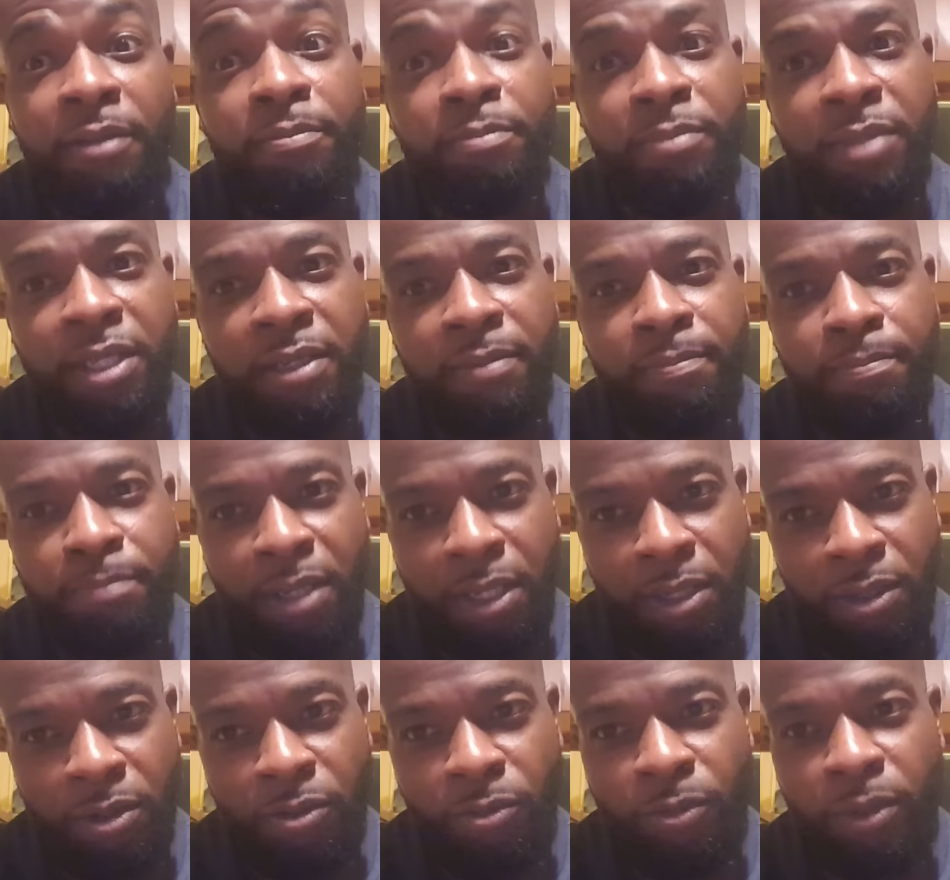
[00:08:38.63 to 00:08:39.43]
Me and
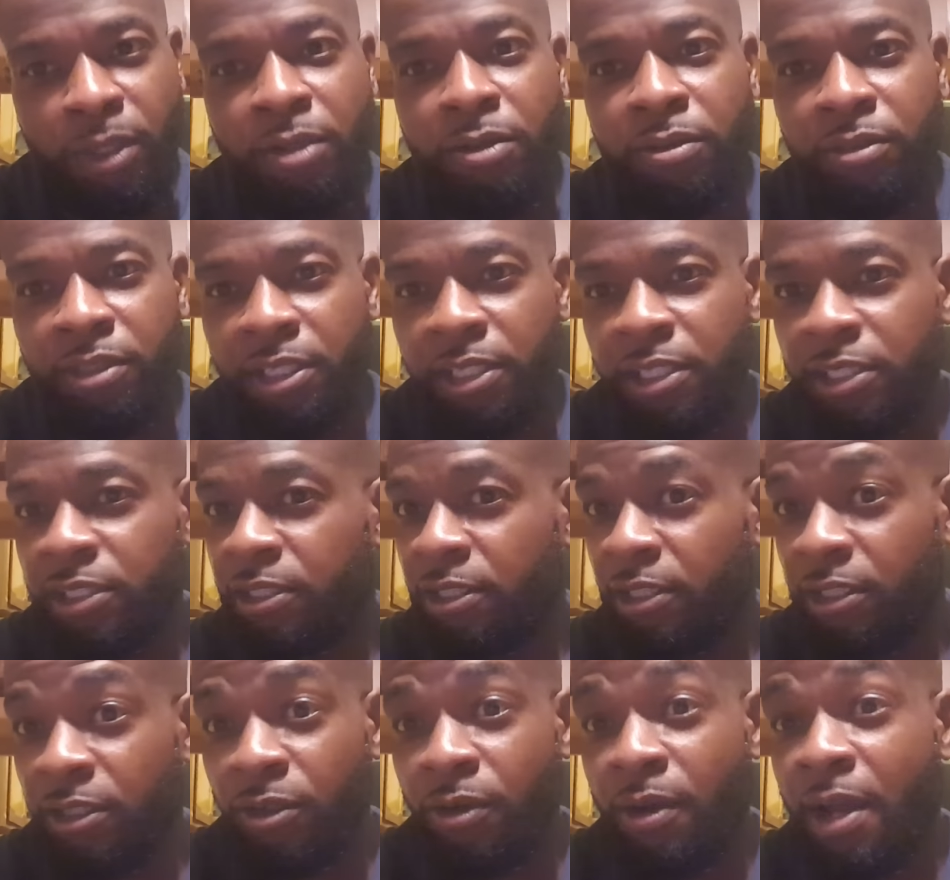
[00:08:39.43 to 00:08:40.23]
Bill, we're going to get
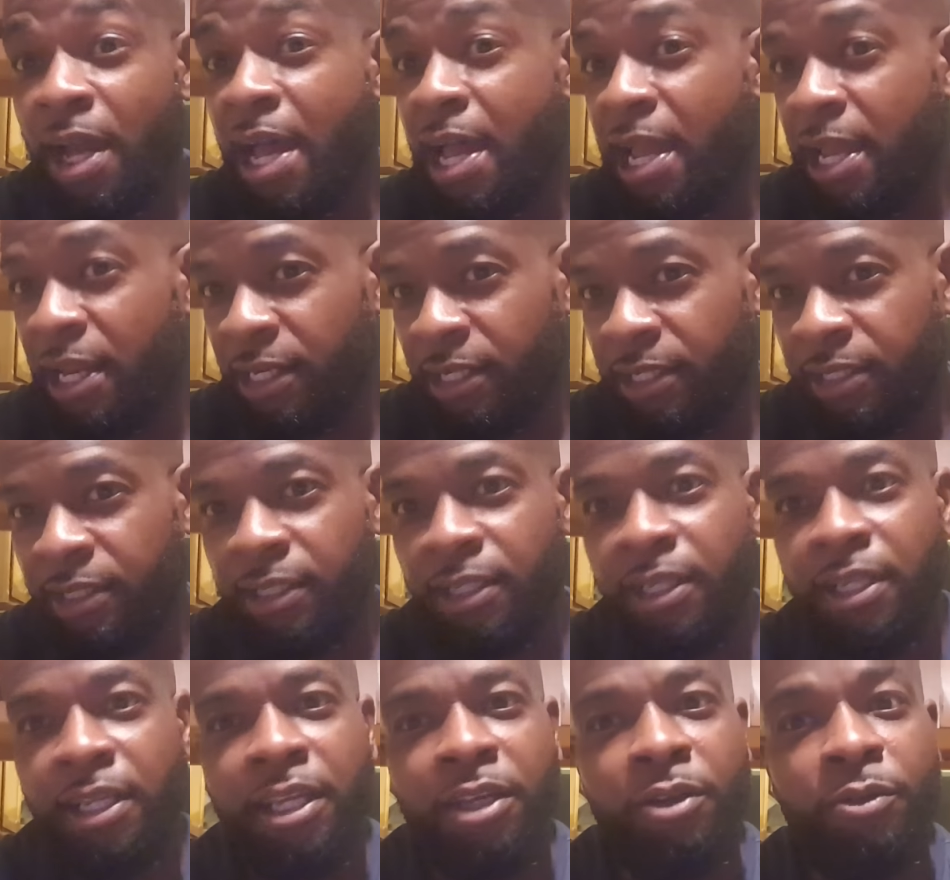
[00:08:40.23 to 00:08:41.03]
us a little
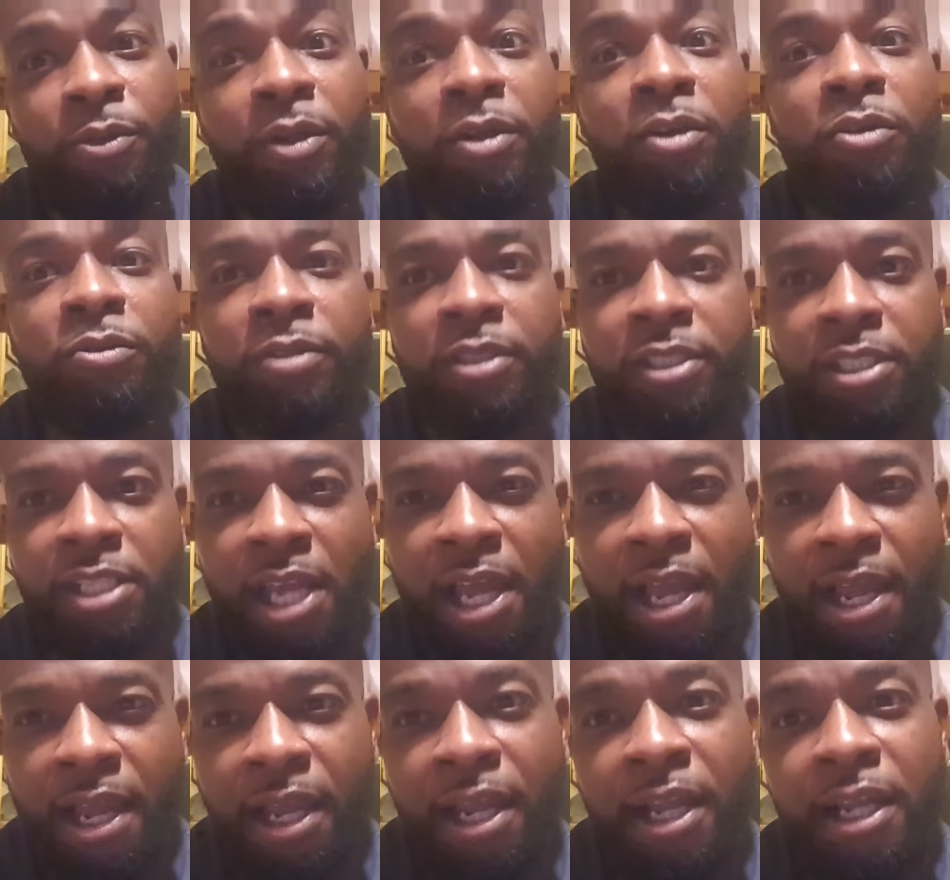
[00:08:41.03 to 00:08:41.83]
island and we're going to
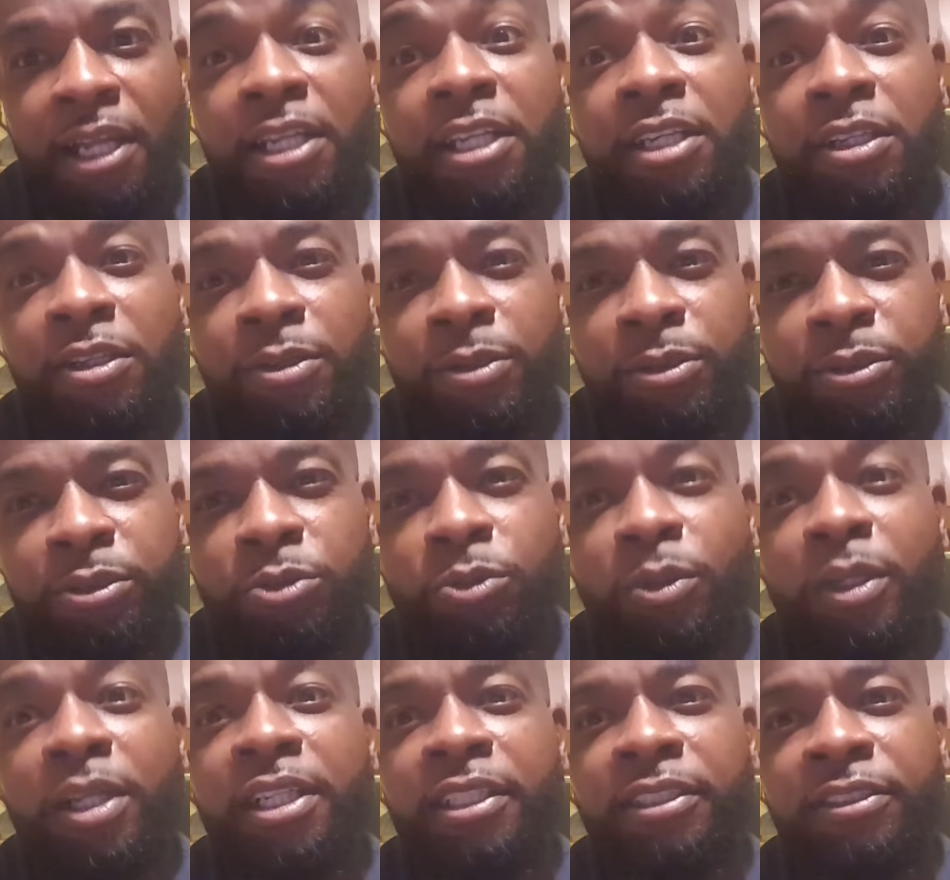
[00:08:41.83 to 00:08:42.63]
retire and go
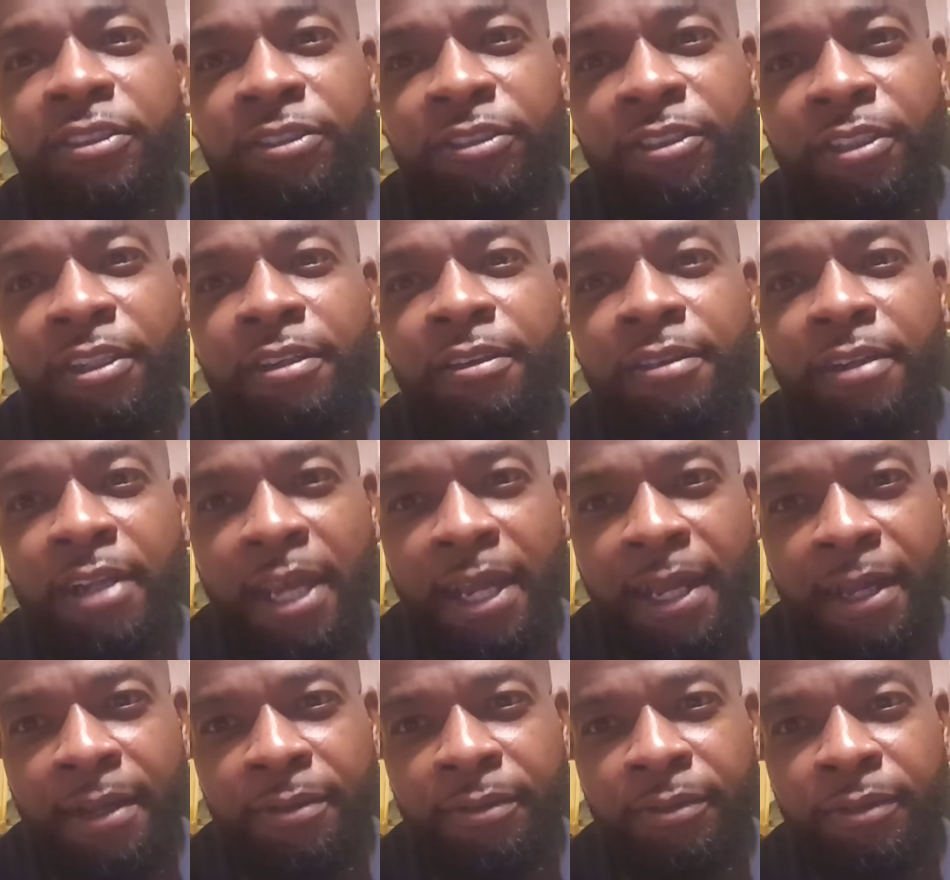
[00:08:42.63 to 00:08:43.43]
somewhere and sit
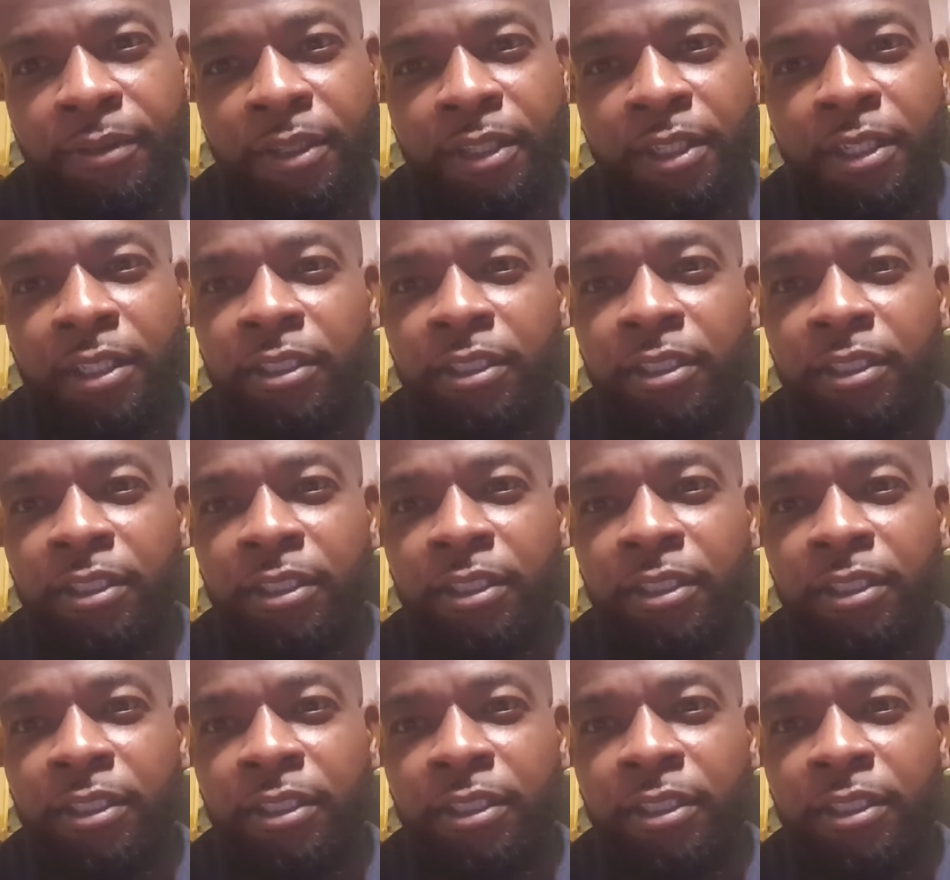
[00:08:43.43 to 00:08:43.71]
down.